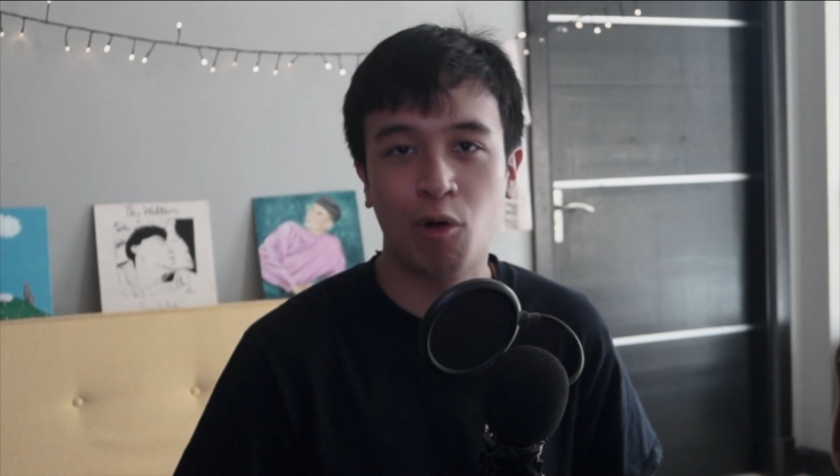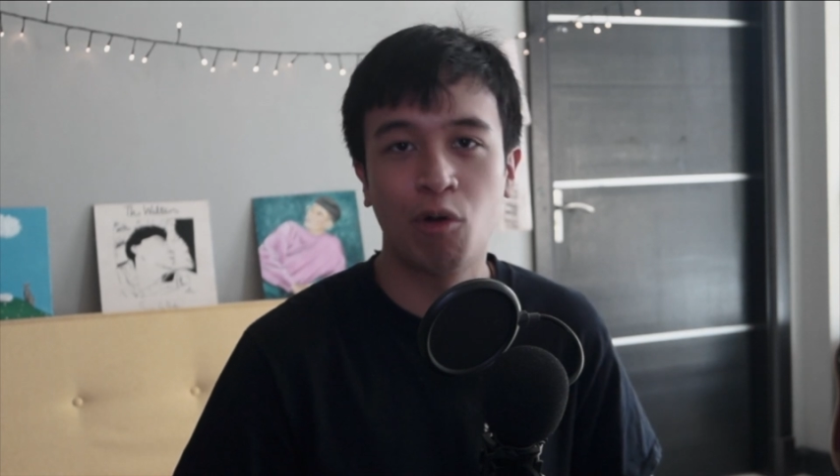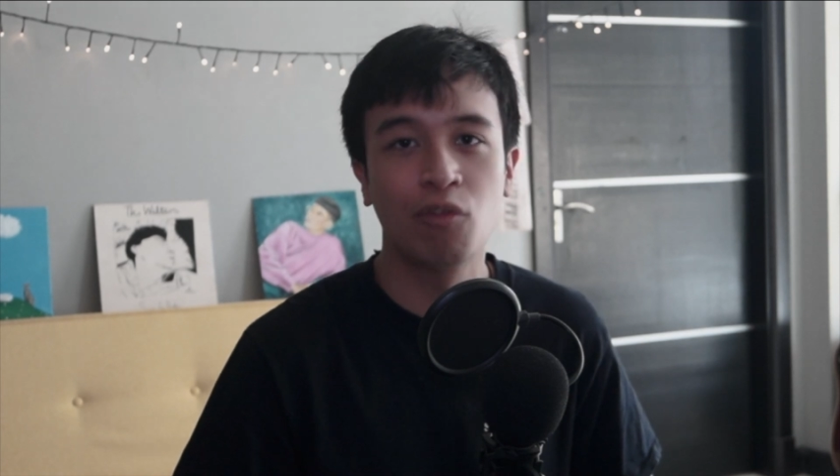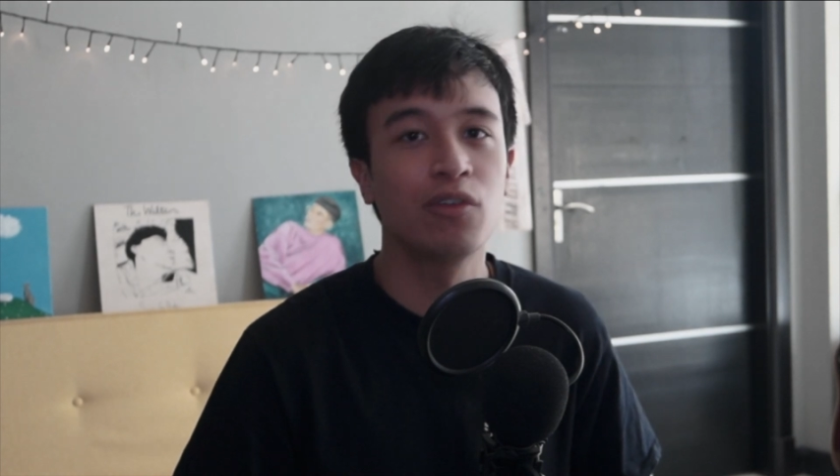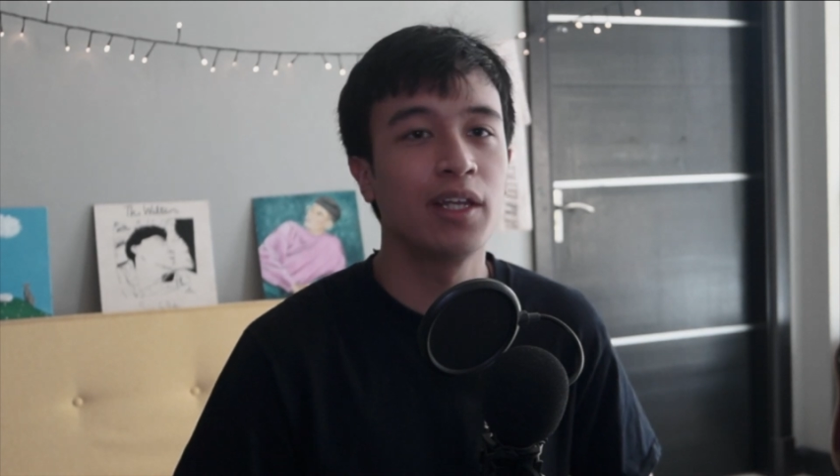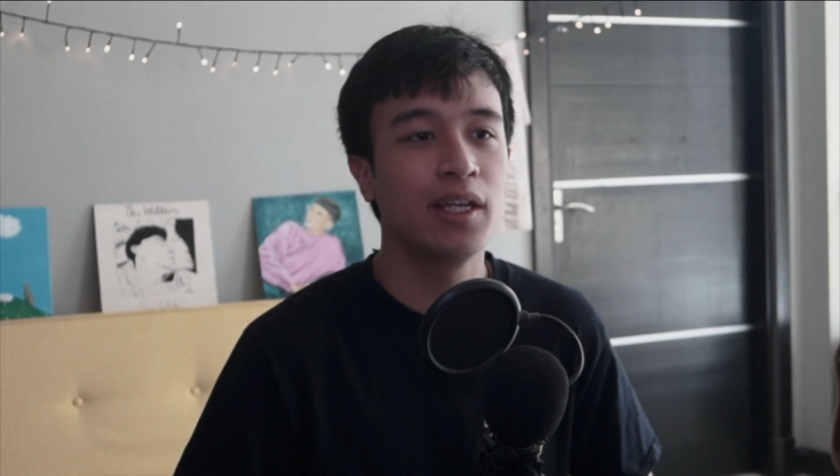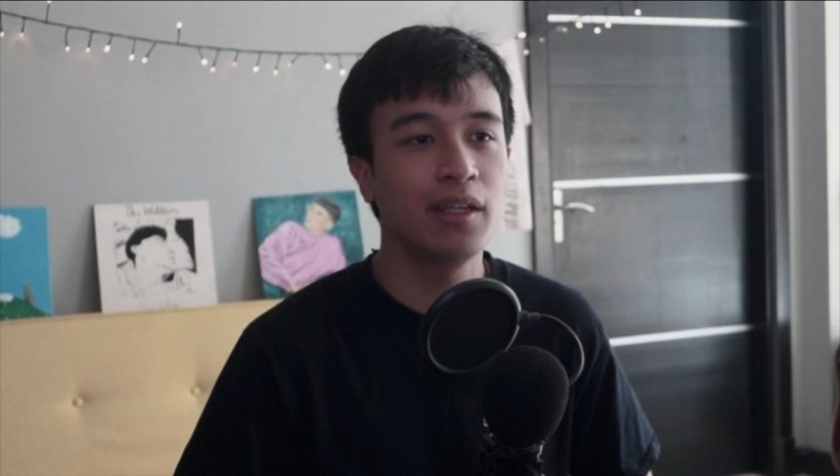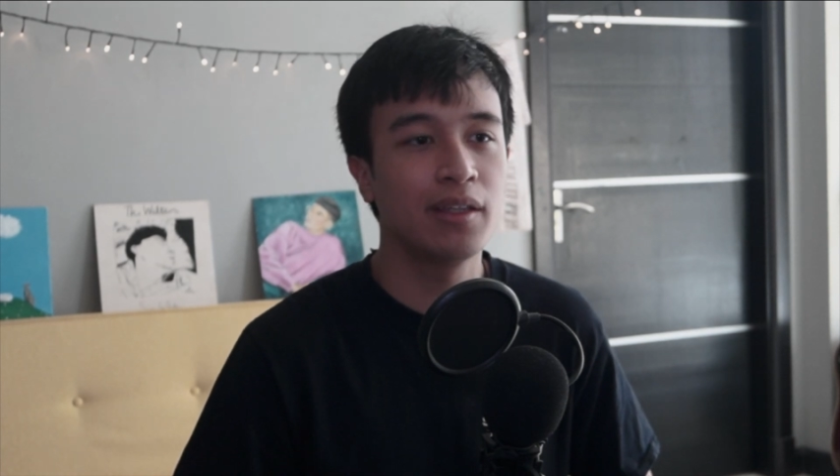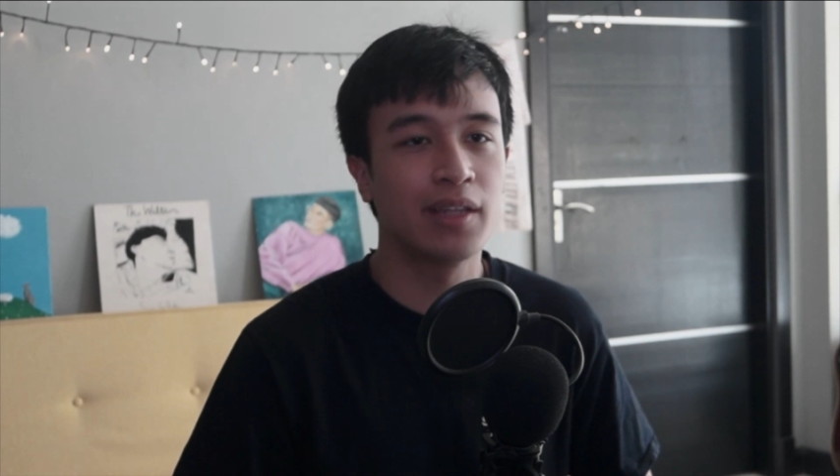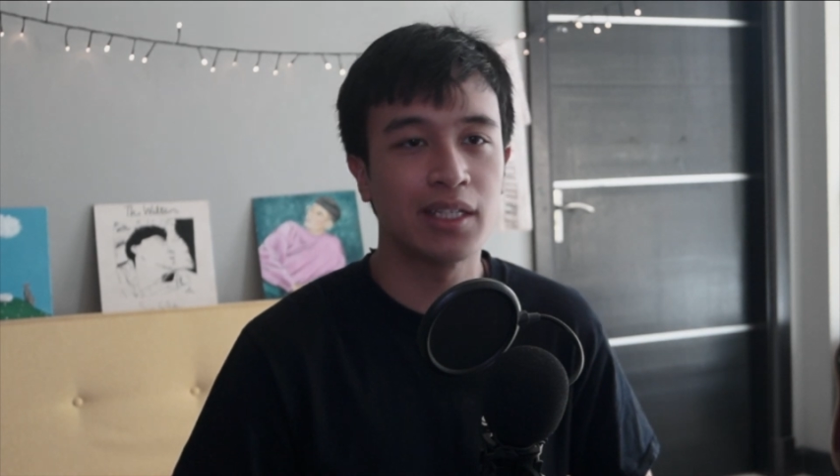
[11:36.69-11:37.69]

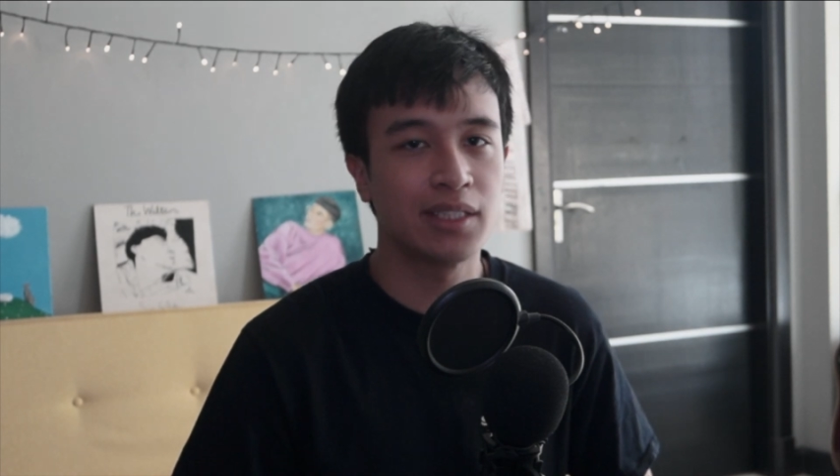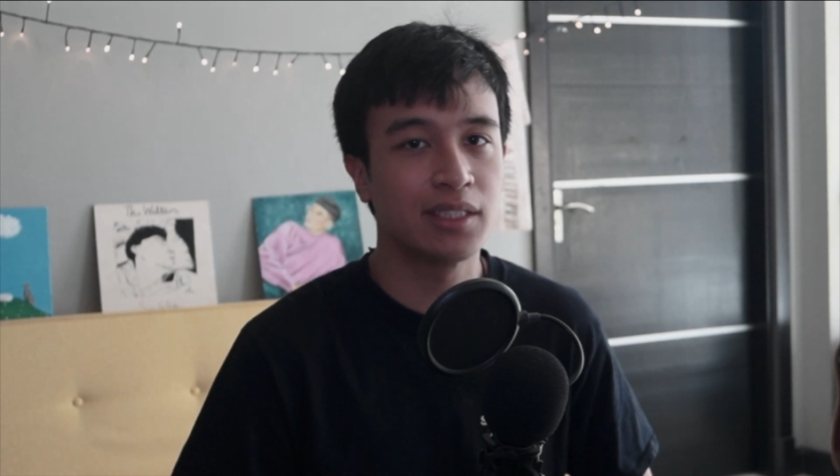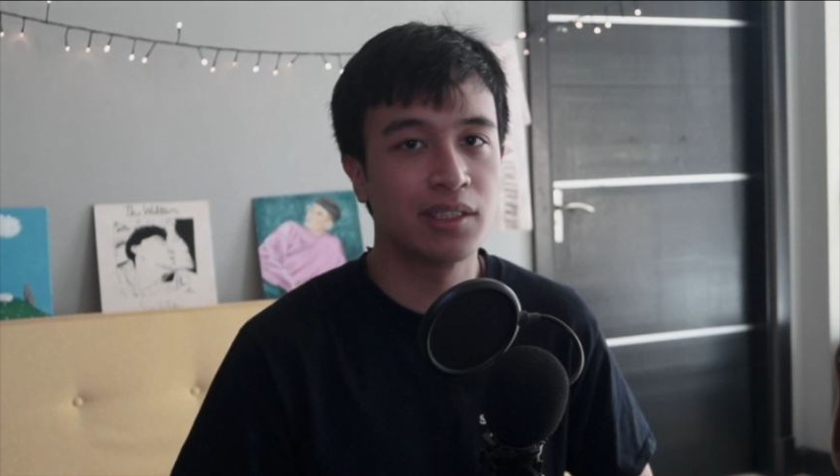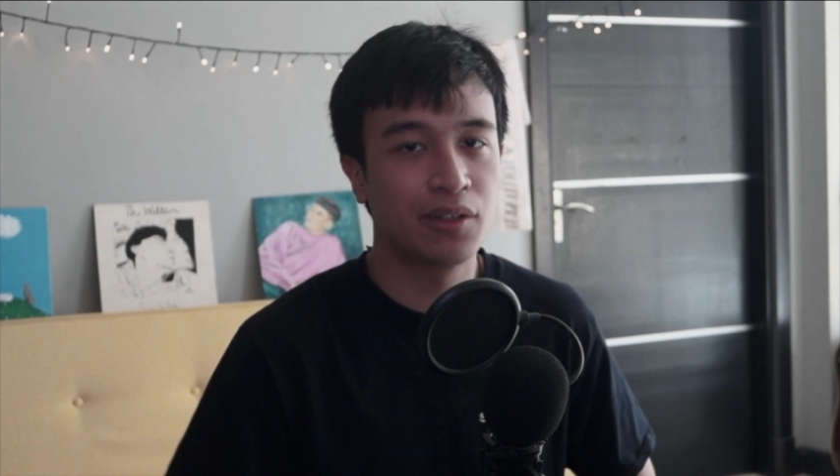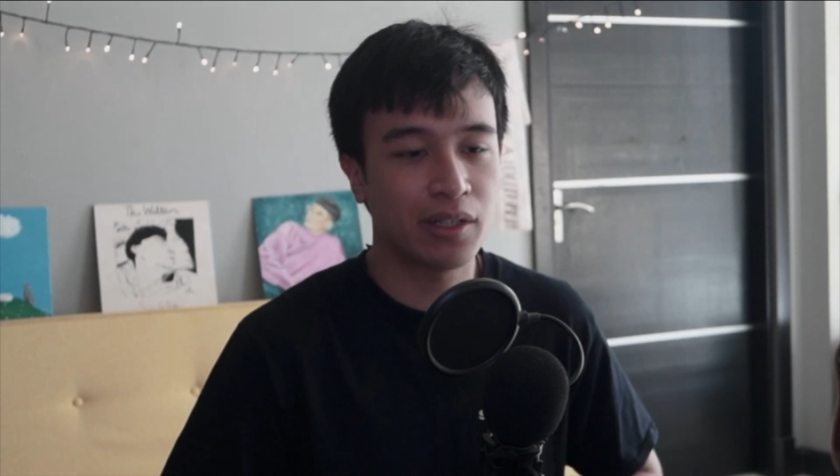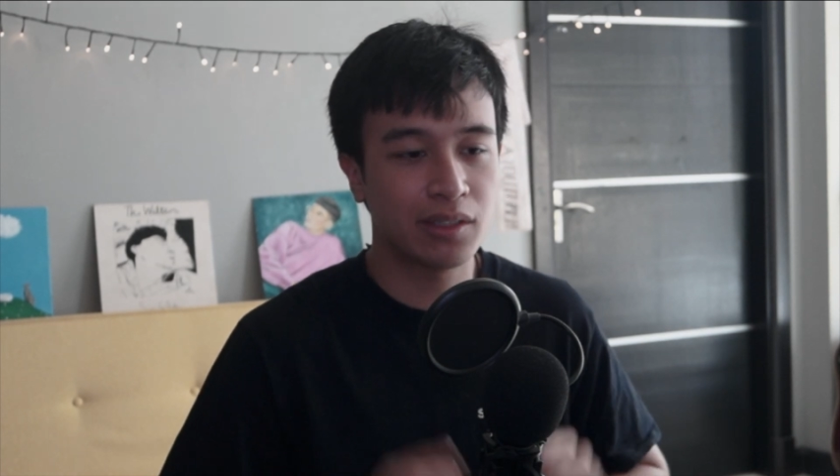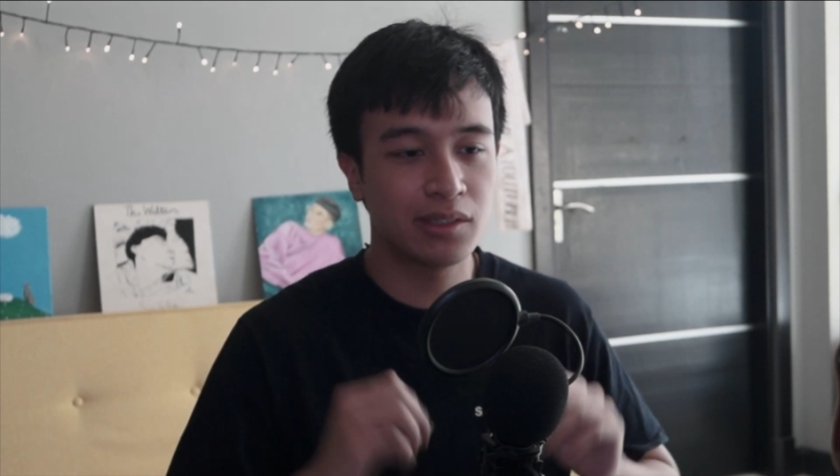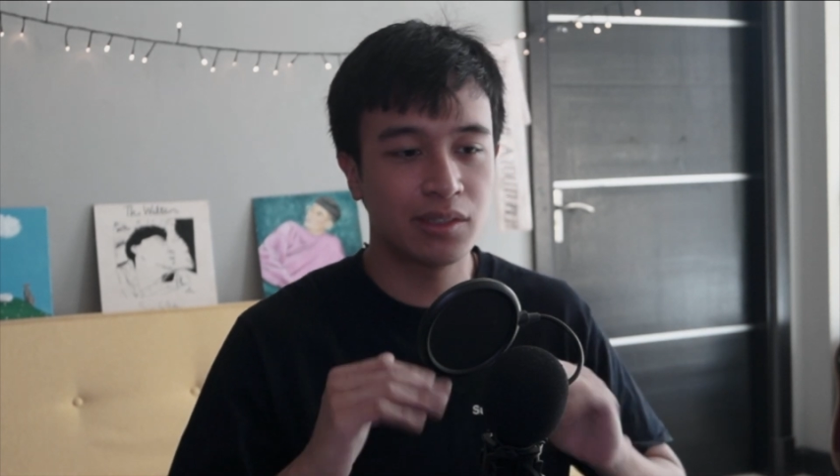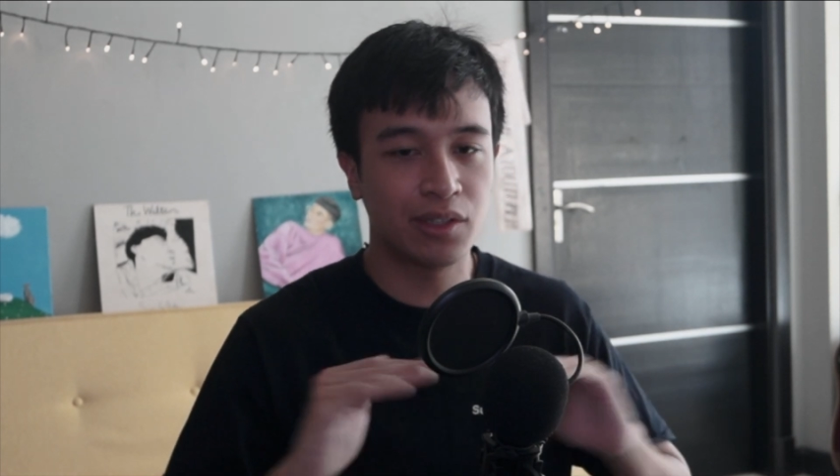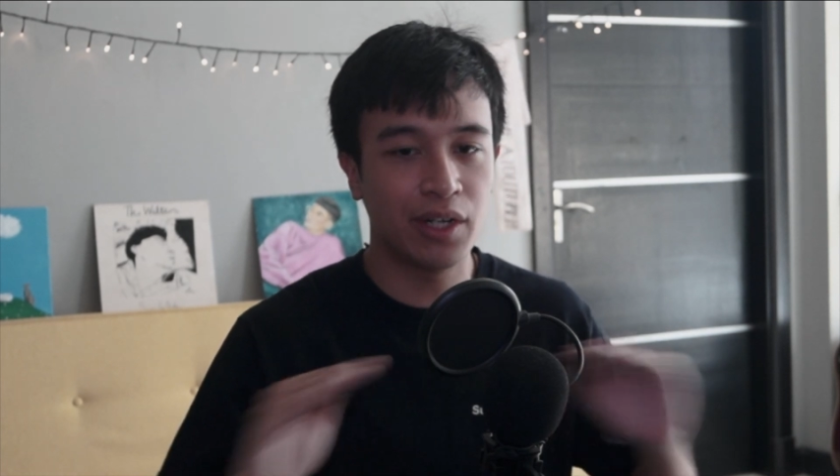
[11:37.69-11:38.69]
hopefully that sets the record
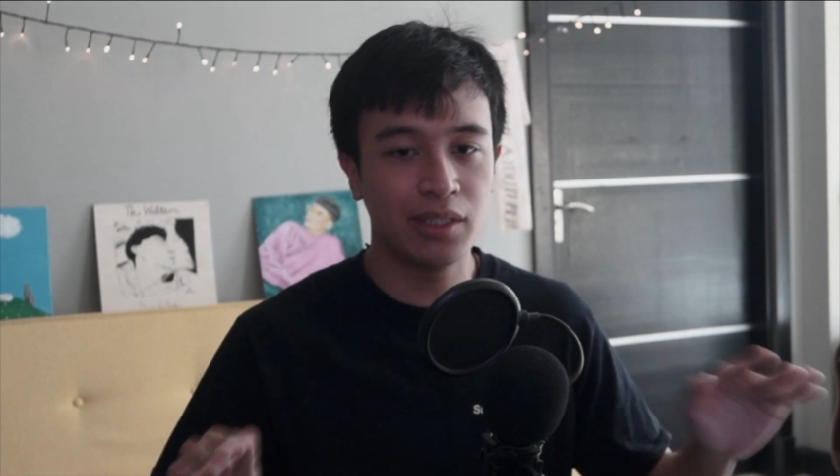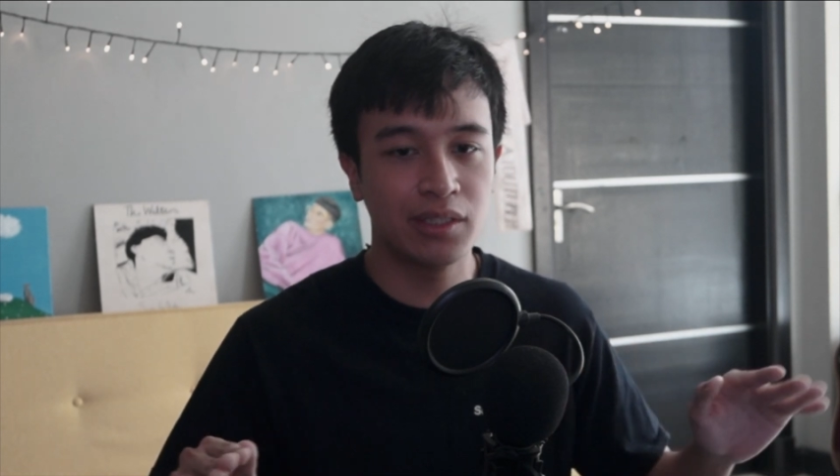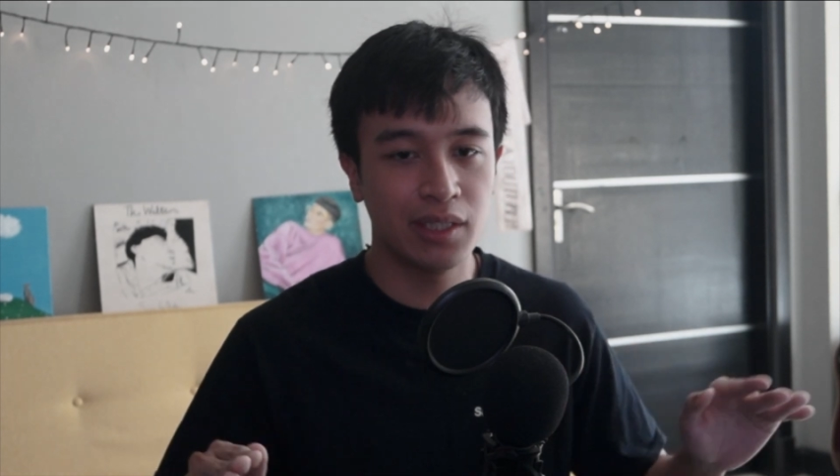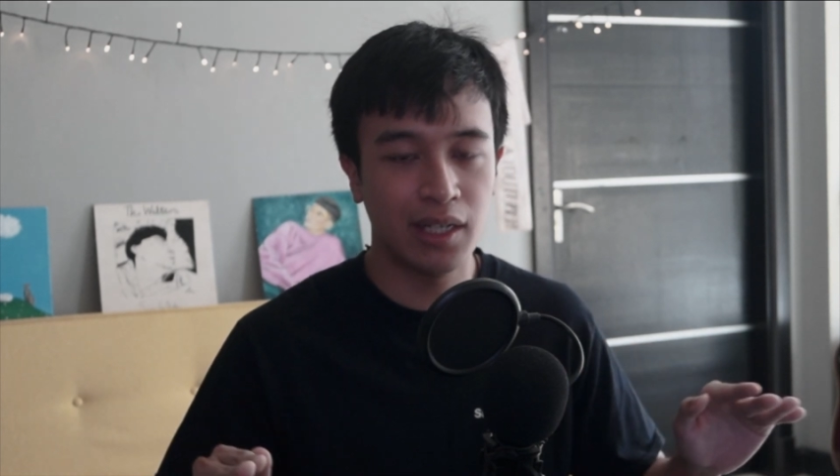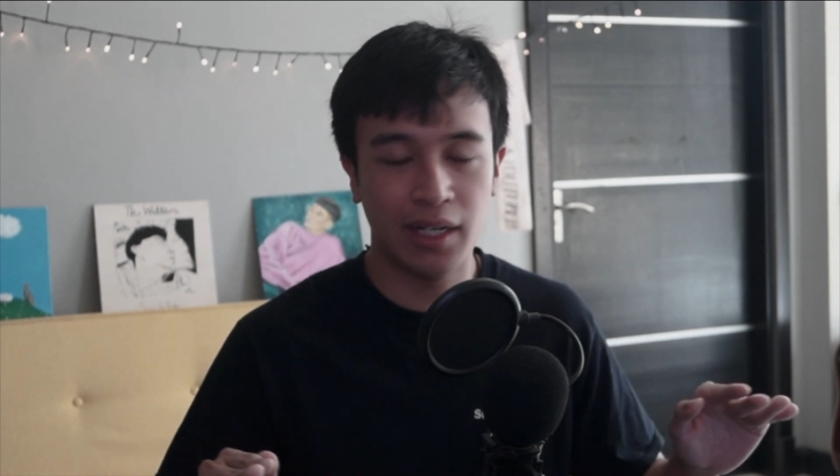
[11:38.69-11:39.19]
straight.